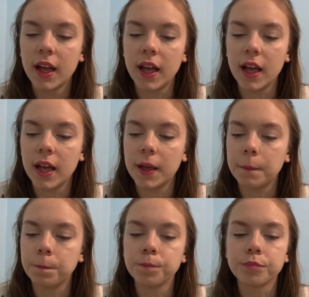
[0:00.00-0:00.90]

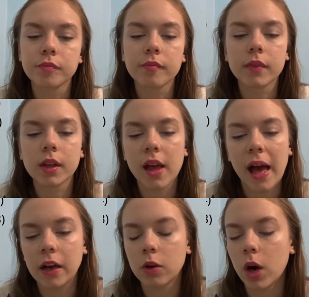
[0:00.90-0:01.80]
Um,
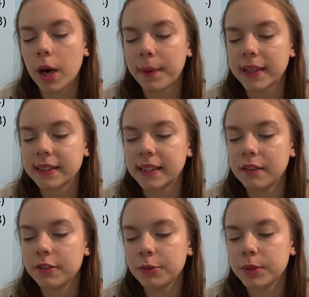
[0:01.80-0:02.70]
at quarter past
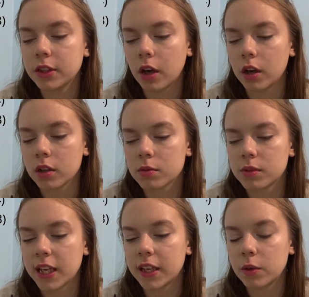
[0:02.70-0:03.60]
11 we'd order some
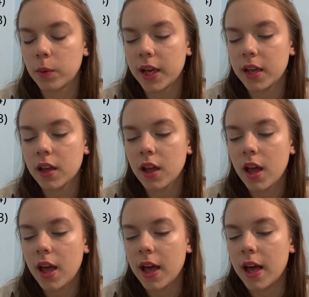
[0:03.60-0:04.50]
takeaway
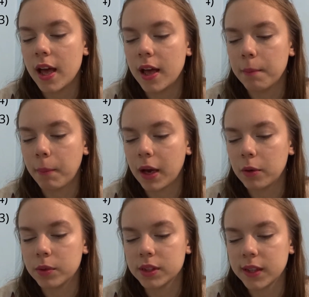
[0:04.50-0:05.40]
um, I
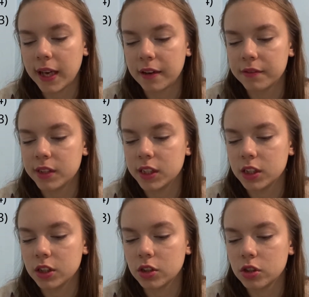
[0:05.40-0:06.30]
was
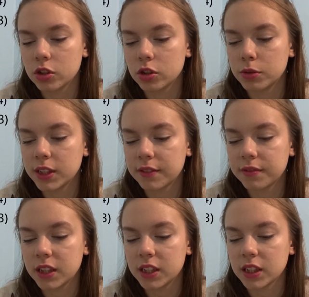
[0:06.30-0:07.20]
having some chicken
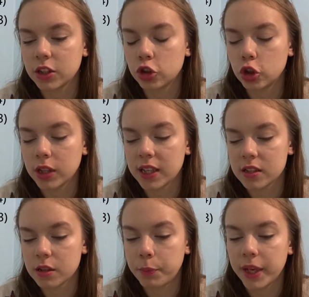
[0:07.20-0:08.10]
fillets and two
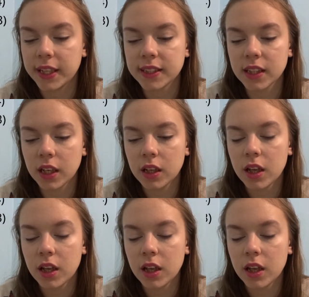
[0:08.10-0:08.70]
slices of pizza